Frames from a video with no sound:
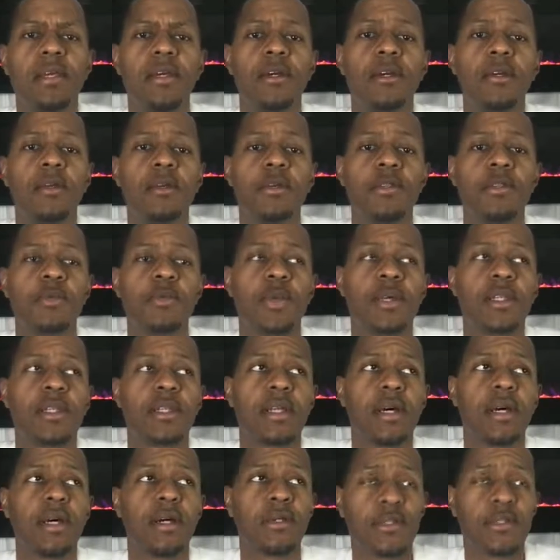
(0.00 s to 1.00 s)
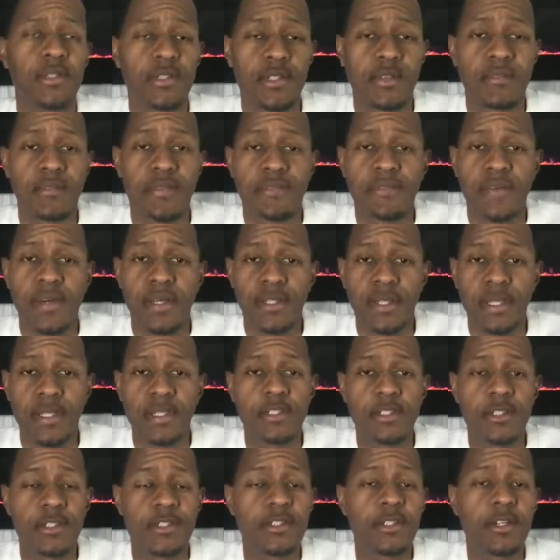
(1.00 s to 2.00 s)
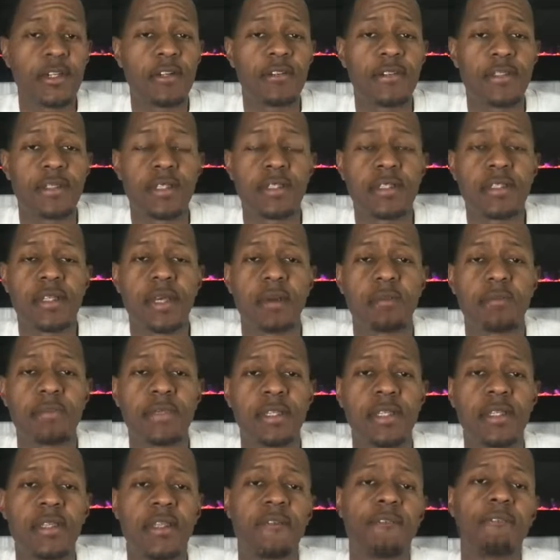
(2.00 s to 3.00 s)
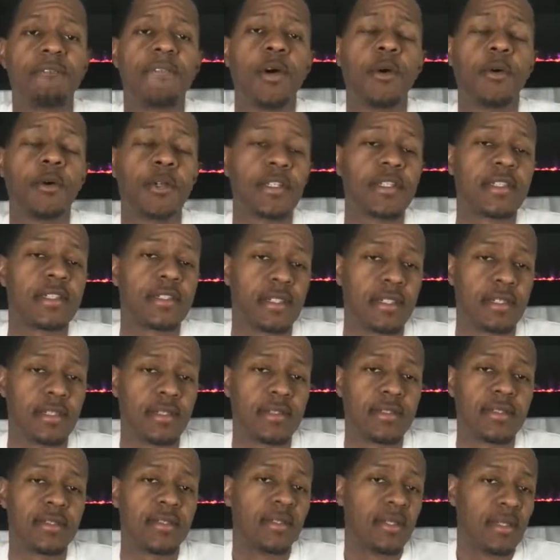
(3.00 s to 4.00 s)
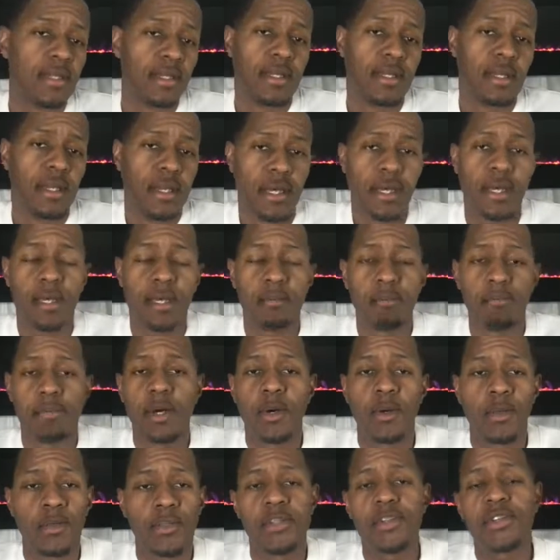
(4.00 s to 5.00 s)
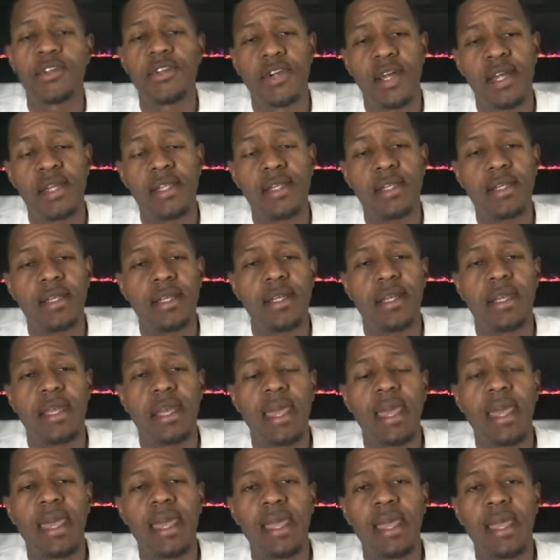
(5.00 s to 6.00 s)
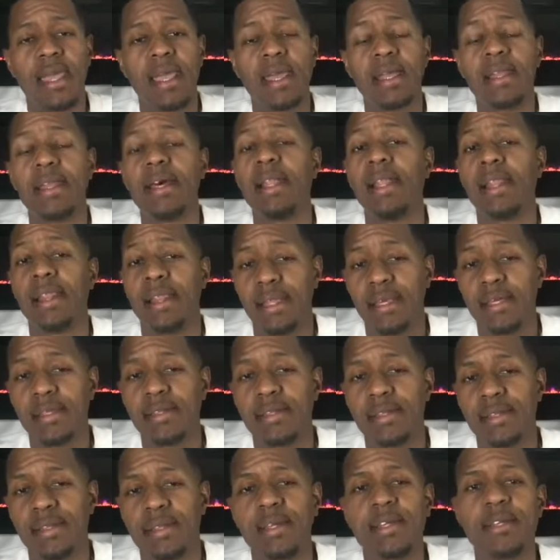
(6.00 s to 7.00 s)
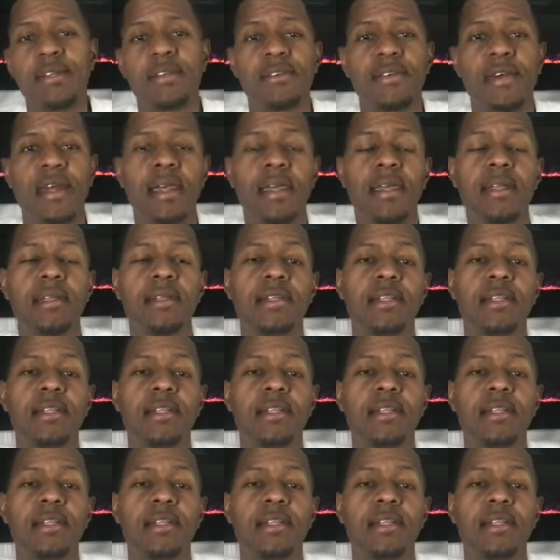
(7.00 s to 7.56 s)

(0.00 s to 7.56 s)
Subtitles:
who's one of the owners of a financial services company that focuses on both credit and lending, right?